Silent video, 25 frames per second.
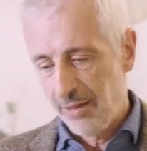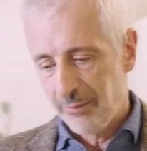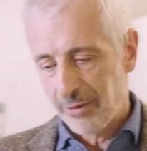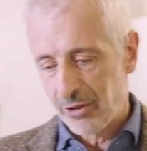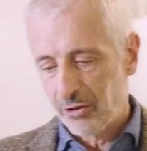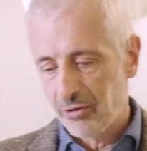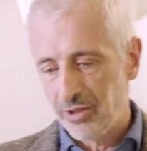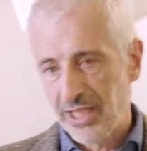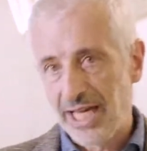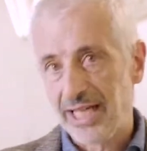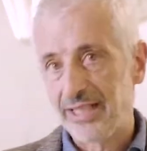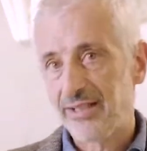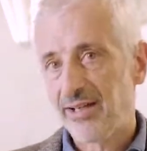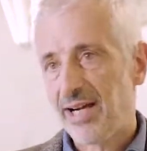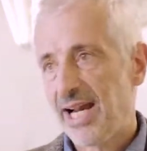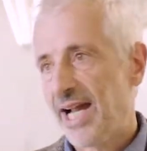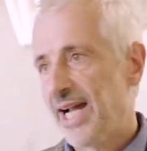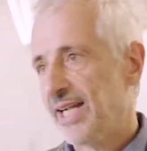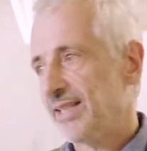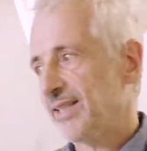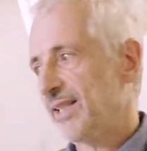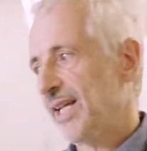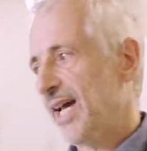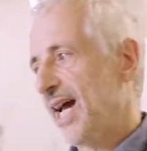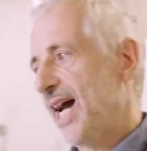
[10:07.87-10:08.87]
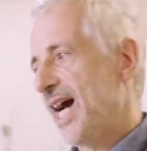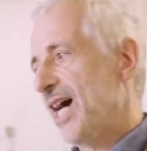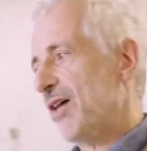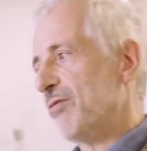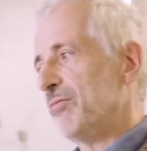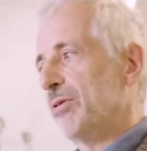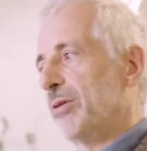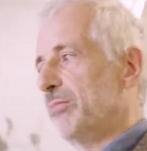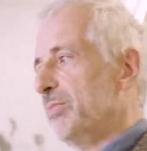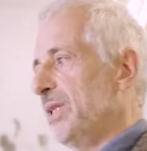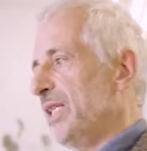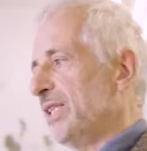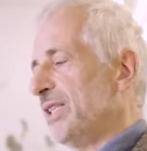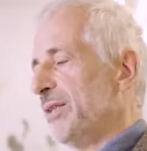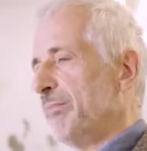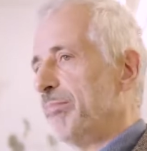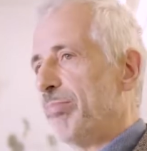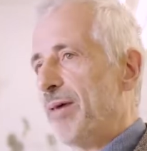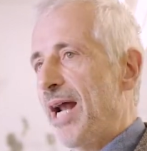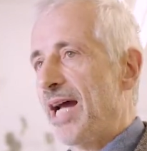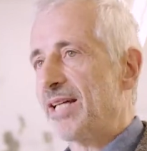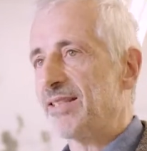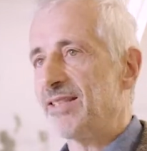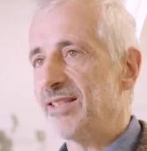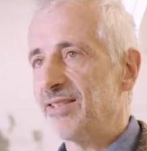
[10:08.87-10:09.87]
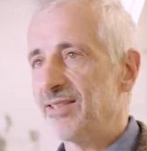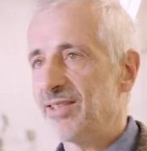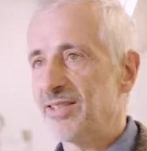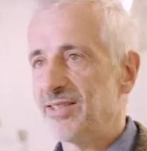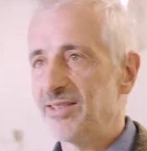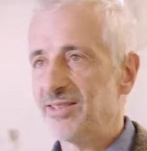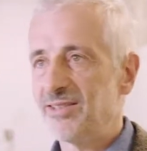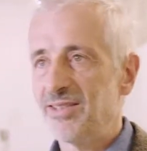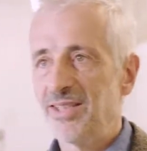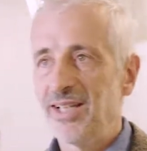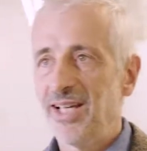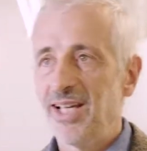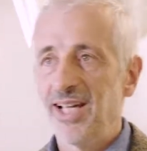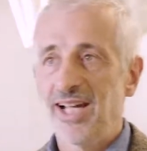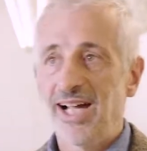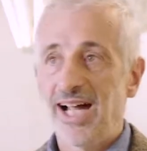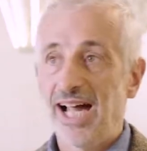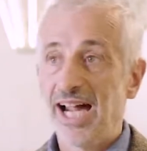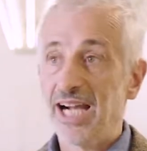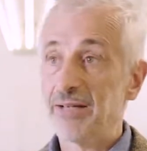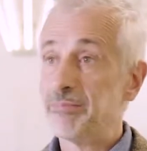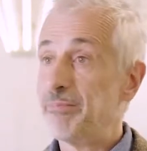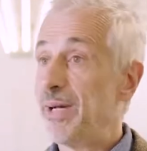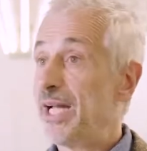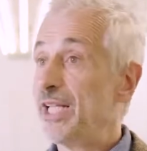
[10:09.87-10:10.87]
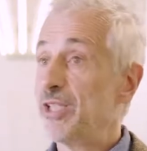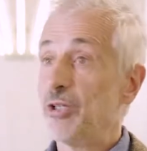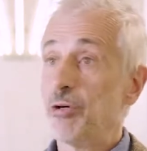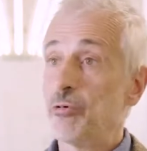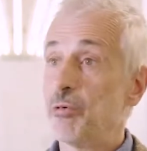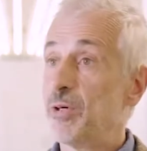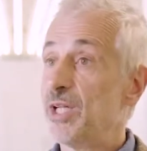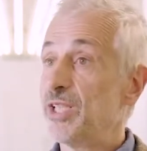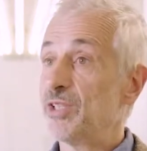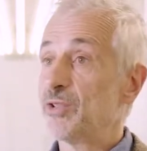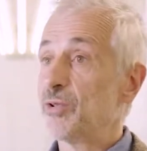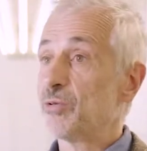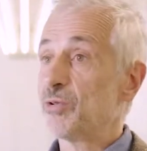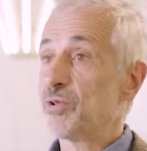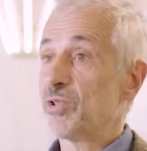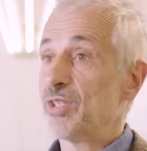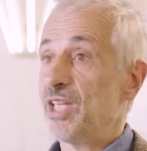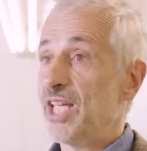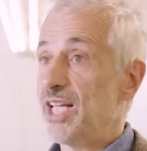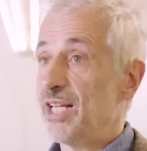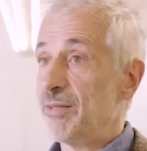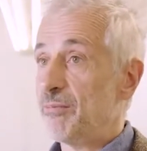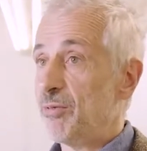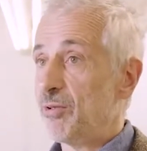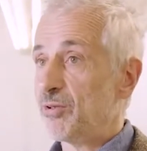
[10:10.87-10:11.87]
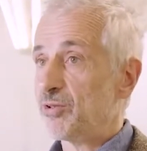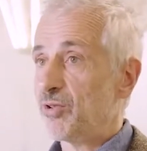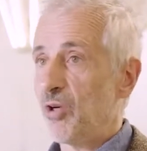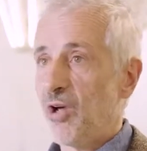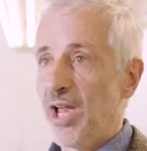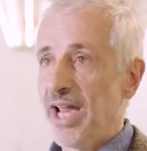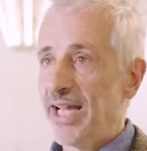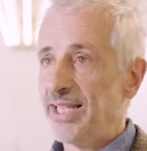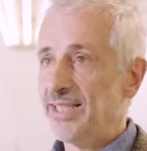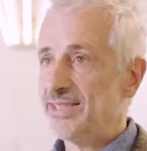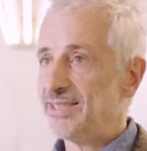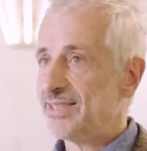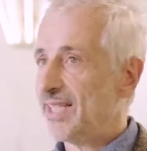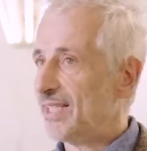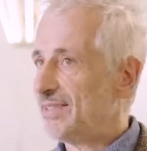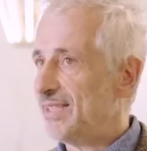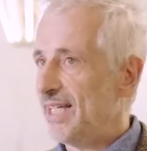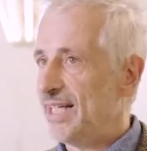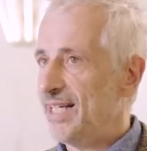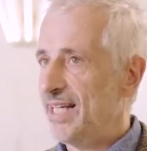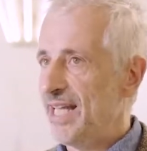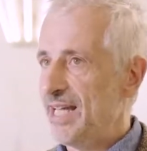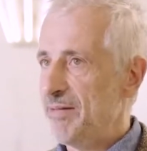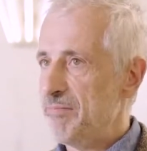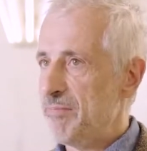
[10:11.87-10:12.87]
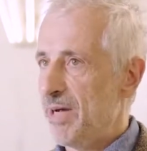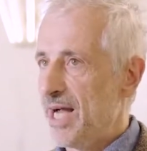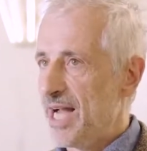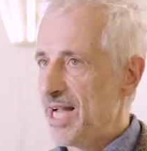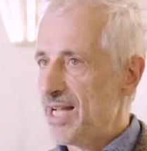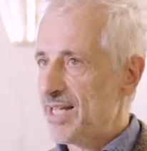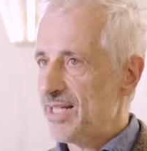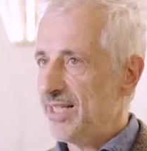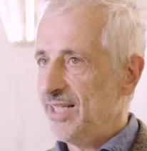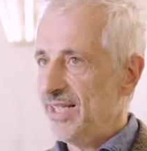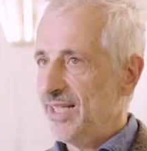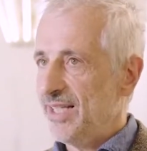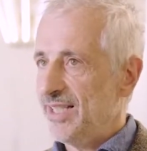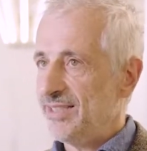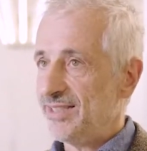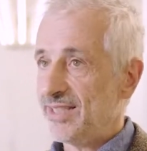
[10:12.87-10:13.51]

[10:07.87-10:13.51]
But on the other hand, our mobility practices are by no way sustainable. So it's a dilemma.